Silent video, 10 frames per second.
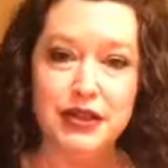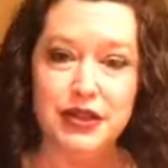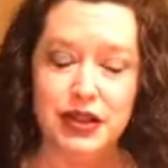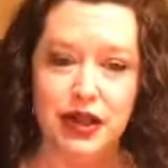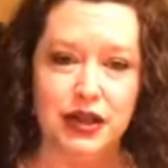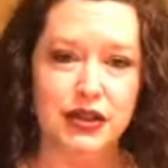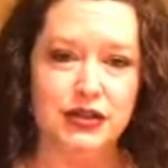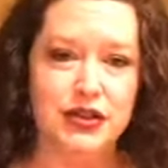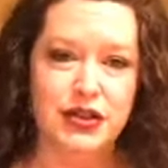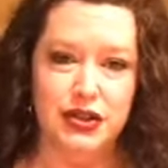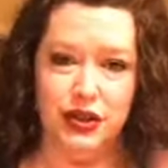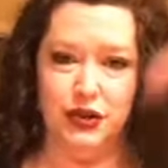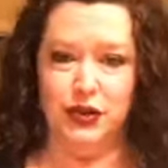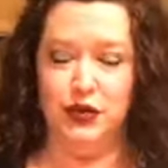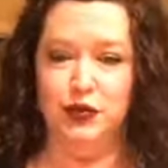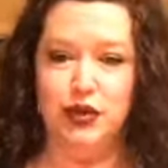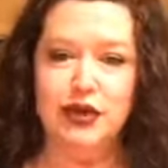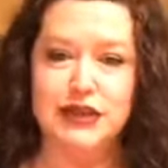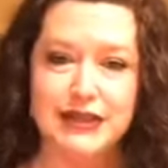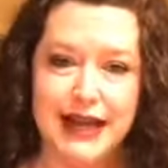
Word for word: and songs to Brooklyn